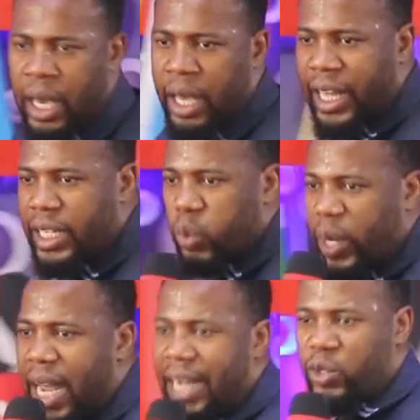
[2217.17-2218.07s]
That is when he
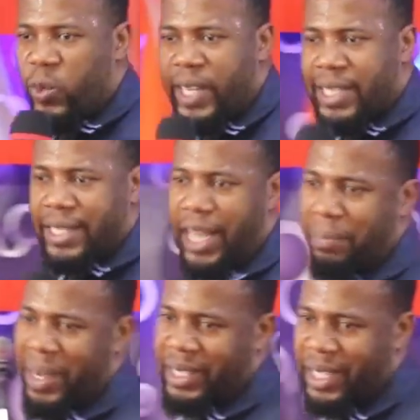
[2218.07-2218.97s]
understood his assignment.
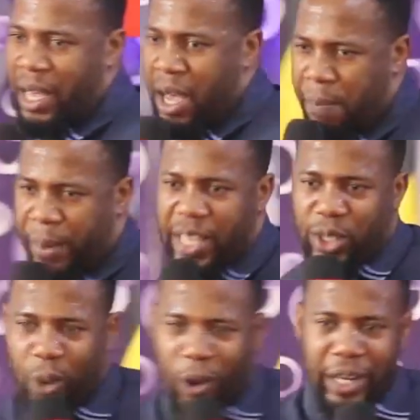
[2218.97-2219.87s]
Praise
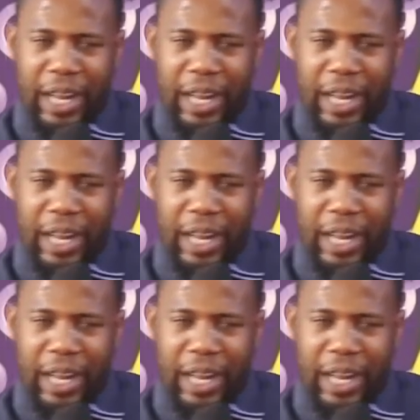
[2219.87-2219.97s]
God.